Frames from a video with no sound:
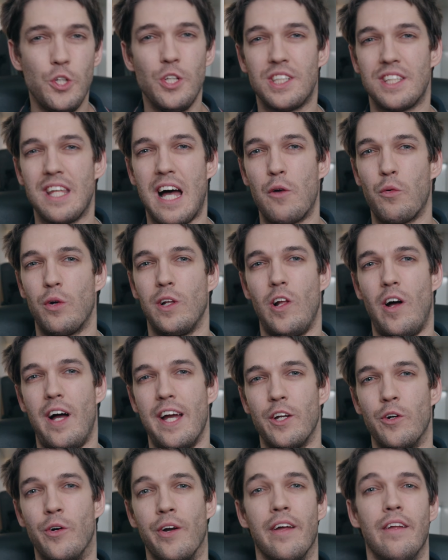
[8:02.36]
you start
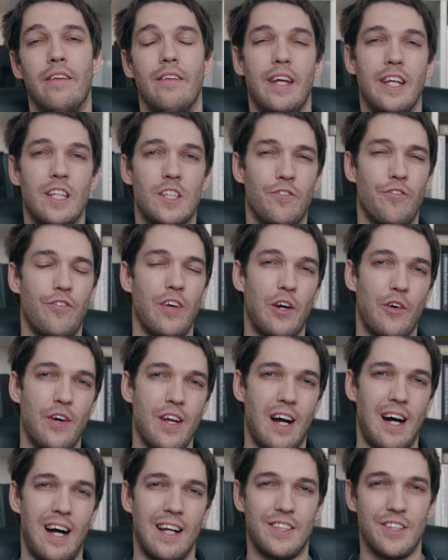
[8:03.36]
relying on it, it's very
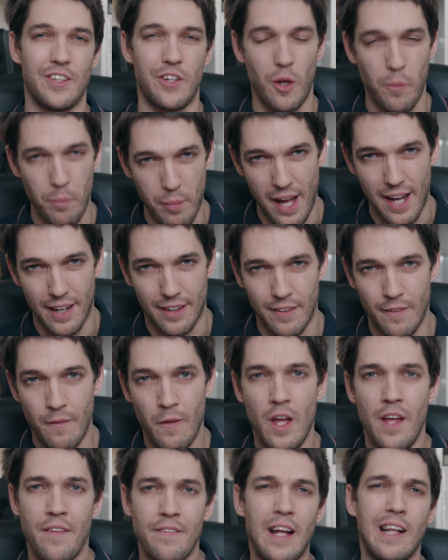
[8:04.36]
hard to go back.
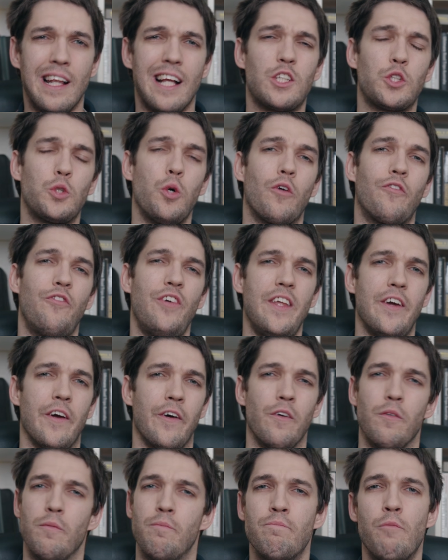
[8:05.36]
Now, let's talk
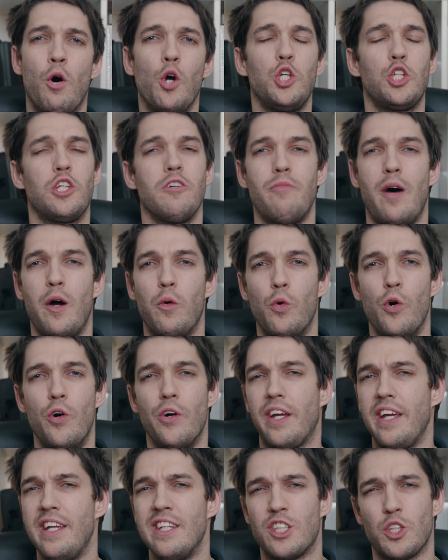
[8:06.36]
video. Most of my
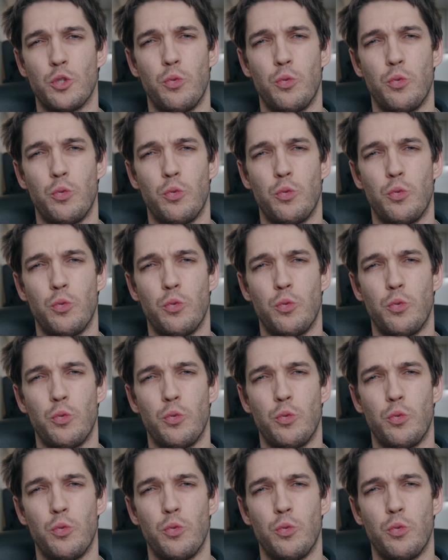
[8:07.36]
work is